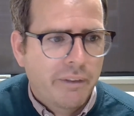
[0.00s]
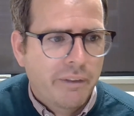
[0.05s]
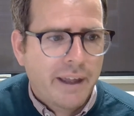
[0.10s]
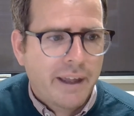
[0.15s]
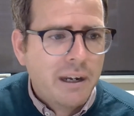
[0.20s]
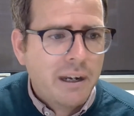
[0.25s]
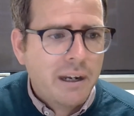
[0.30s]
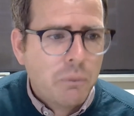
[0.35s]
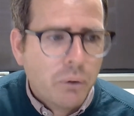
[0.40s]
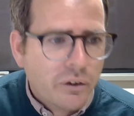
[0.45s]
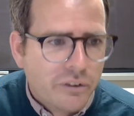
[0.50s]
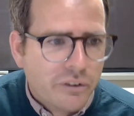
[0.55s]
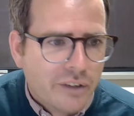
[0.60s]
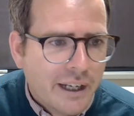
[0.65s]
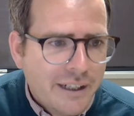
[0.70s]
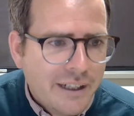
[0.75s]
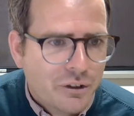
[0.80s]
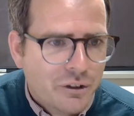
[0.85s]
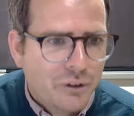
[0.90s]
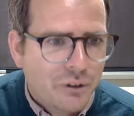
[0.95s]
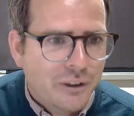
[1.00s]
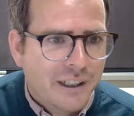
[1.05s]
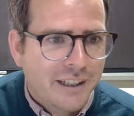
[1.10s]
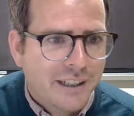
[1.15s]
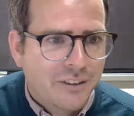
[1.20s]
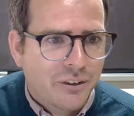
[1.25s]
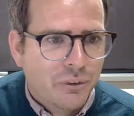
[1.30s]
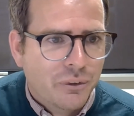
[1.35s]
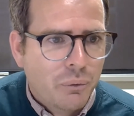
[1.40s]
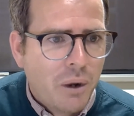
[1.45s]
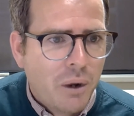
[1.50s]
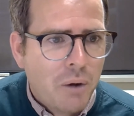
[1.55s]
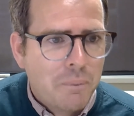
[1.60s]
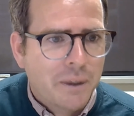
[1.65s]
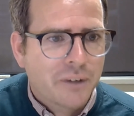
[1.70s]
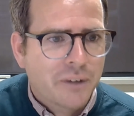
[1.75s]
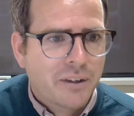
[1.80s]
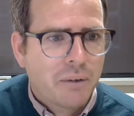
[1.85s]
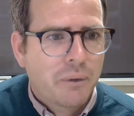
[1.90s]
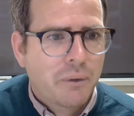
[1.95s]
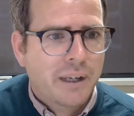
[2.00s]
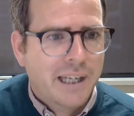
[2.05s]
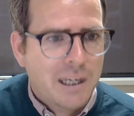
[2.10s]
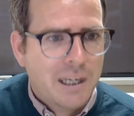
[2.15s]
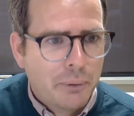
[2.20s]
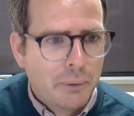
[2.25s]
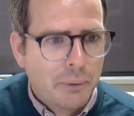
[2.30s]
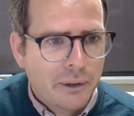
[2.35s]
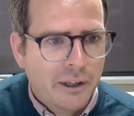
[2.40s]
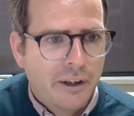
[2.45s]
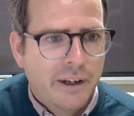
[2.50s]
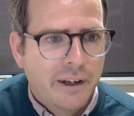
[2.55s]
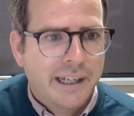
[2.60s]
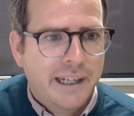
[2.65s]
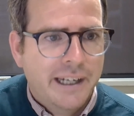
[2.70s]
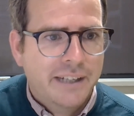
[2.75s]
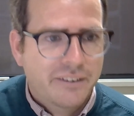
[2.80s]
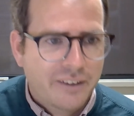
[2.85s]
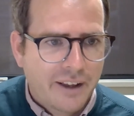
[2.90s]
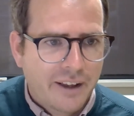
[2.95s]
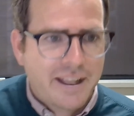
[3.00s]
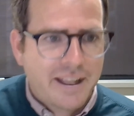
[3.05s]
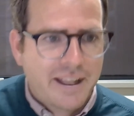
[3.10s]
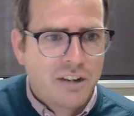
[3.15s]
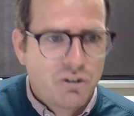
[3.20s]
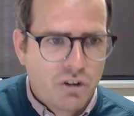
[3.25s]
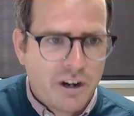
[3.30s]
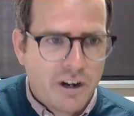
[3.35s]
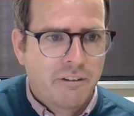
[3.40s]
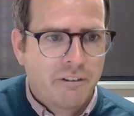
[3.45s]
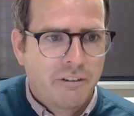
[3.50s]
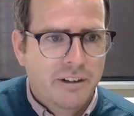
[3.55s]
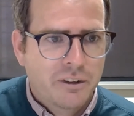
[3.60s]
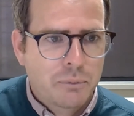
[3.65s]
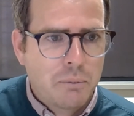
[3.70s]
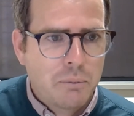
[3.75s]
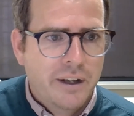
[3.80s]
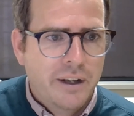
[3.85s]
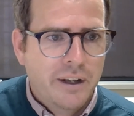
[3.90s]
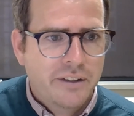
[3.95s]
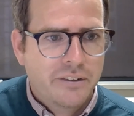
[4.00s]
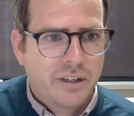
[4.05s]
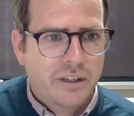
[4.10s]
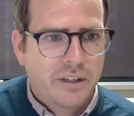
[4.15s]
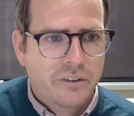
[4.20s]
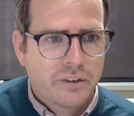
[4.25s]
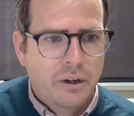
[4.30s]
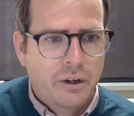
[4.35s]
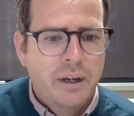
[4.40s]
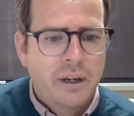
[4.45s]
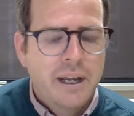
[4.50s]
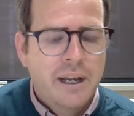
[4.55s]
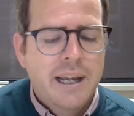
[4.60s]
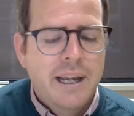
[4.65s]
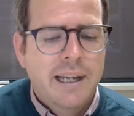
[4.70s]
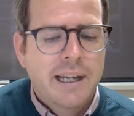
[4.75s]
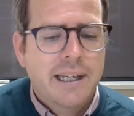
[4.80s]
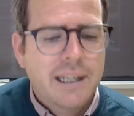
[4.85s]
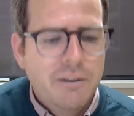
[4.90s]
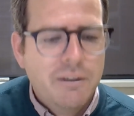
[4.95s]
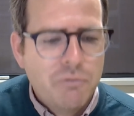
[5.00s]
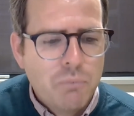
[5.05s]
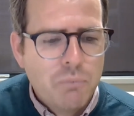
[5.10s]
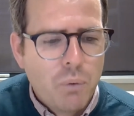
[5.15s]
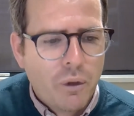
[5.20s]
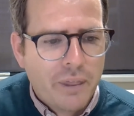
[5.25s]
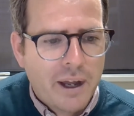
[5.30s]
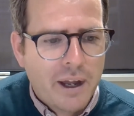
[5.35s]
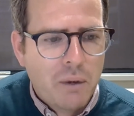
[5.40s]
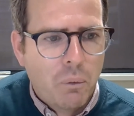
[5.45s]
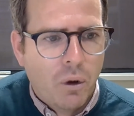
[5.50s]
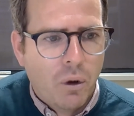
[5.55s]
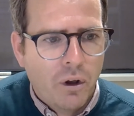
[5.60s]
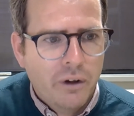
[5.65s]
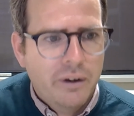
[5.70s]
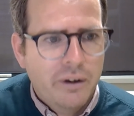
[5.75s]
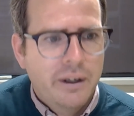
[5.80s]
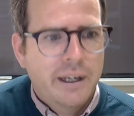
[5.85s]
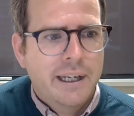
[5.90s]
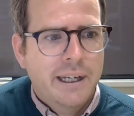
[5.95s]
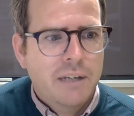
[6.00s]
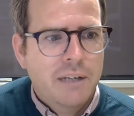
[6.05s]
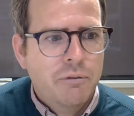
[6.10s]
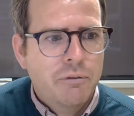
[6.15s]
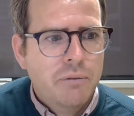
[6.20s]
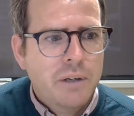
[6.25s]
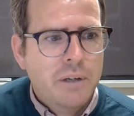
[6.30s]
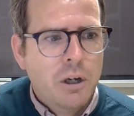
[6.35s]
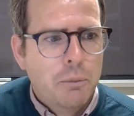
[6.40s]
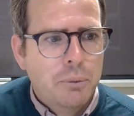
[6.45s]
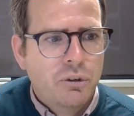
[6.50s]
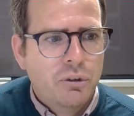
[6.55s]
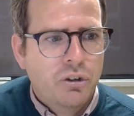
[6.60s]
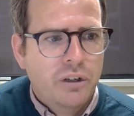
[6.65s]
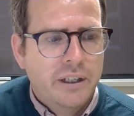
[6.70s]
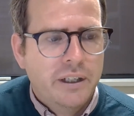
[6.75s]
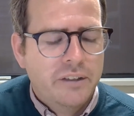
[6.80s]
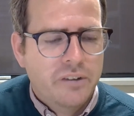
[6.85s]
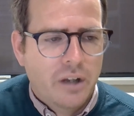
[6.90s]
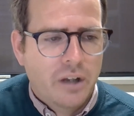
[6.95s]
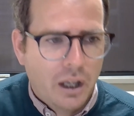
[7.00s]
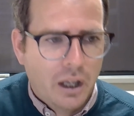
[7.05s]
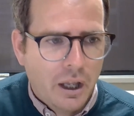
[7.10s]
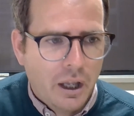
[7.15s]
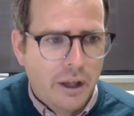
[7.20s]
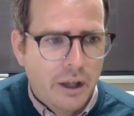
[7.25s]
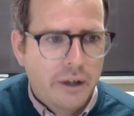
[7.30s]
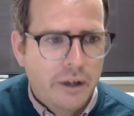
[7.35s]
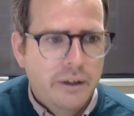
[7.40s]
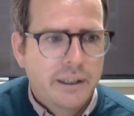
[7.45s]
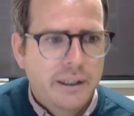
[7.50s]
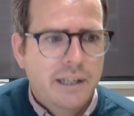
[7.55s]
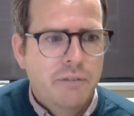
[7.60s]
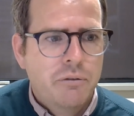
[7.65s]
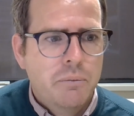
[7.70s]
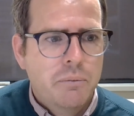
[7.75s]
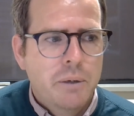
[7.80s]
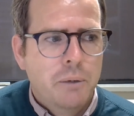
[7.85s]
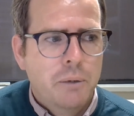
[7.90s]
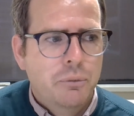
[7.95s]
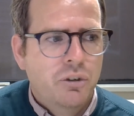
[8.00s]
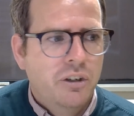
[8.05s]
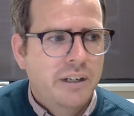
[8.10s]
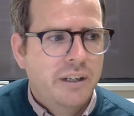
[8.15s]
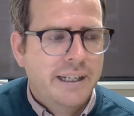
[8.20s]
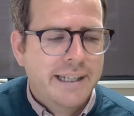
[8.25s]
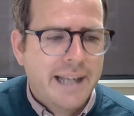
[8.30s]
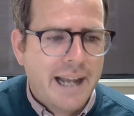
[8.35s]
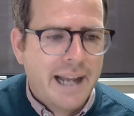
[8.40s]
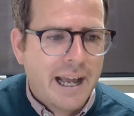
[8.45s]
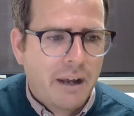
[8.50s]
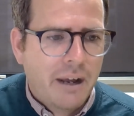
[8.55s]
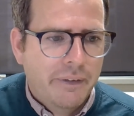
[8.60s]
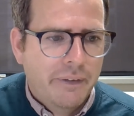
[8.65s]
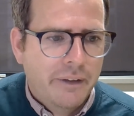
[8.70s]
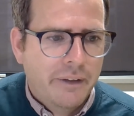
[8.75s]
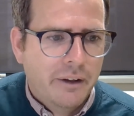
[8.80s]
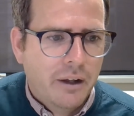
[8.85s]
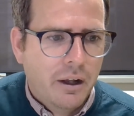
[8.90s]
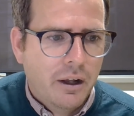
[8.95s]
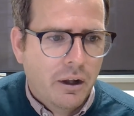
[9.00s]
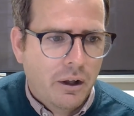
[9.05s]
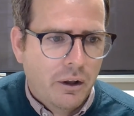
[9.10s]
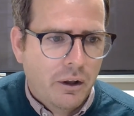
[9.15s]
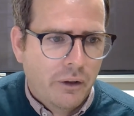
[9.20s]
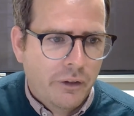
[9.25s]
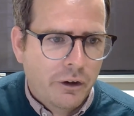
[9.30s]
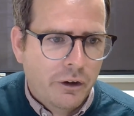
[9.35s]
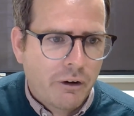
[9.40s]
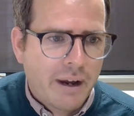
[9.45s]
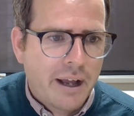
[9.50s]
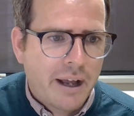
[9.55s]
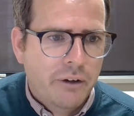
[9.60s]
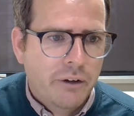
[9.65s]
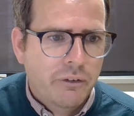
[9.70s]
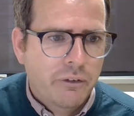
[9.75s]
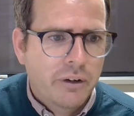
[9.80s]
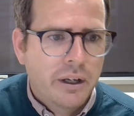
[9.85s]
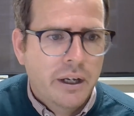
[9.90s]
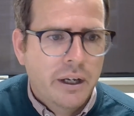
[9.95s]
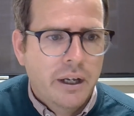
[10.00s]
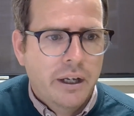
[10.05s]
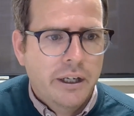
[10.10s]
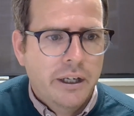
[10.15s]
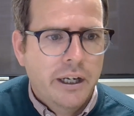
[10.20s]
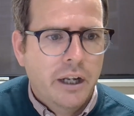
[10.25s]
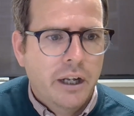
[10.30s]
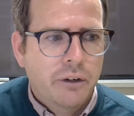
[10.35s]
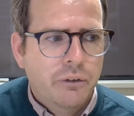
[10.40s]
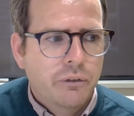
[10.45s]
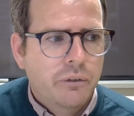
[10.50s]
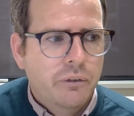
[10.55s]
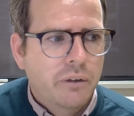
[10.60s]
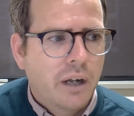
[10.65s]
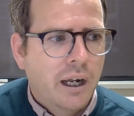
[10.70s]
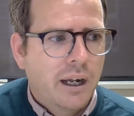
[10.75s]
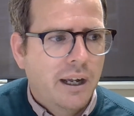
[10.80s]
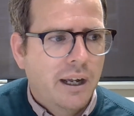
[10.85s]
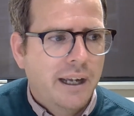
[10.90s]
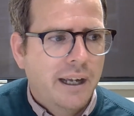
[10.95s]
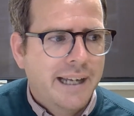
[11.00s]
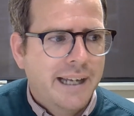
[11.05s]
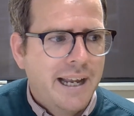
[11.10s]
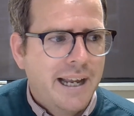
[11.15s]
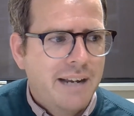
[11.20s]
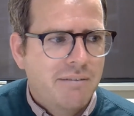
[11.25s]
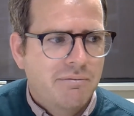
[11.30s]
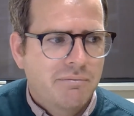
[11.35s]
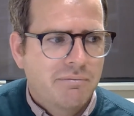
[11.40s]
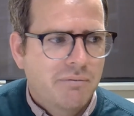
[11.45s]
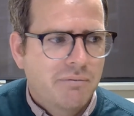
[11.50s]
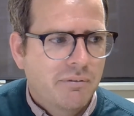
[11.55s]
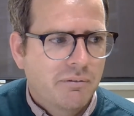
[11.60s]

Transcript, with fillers: They only want to stay two years as well because they want to keep on learning. It's like that generalist mindset. So, give them what they want, give them the opportunity to learn, give them the opportunity to get out the, uh, on the ground and you know, uh, again,